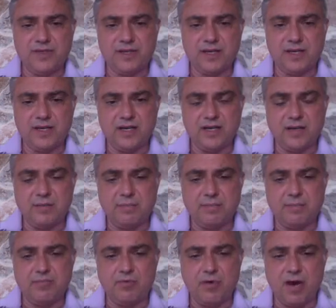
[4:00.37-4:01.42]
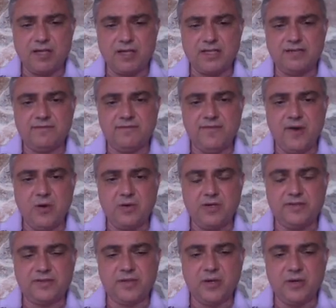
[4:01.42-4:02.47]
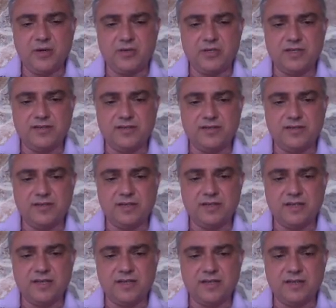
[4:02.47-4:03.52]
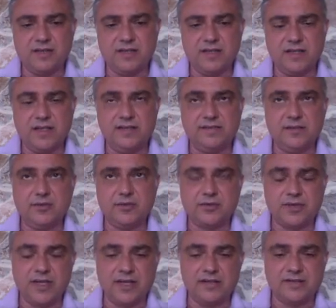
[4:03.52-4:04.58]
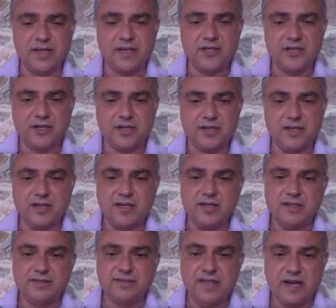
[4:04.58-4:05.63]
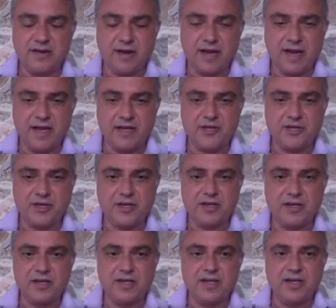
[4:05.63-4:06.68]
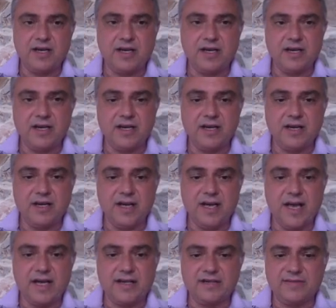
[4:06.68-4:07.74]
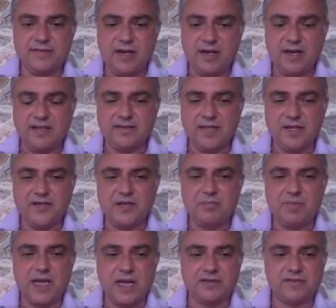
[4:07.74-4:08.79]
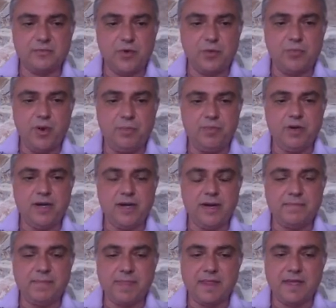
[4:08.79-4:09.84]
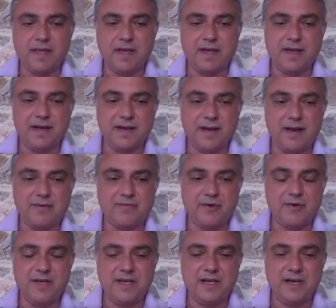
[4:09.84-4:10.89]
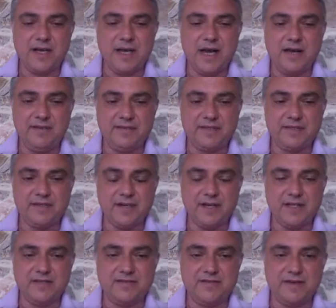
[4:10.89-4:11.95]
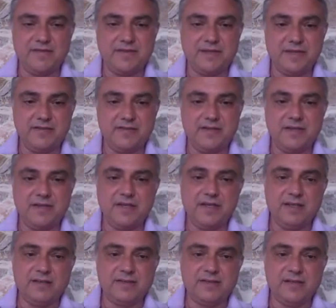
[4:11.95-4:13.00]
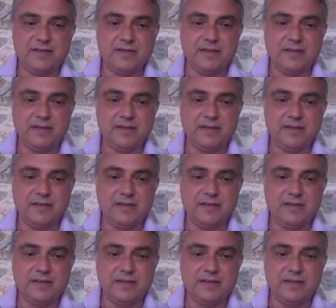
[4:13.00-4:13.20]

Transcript: uh, rather focused on institutionalization, segregation, uh, and sterilization becomes more popular, ironically, after 1950s. So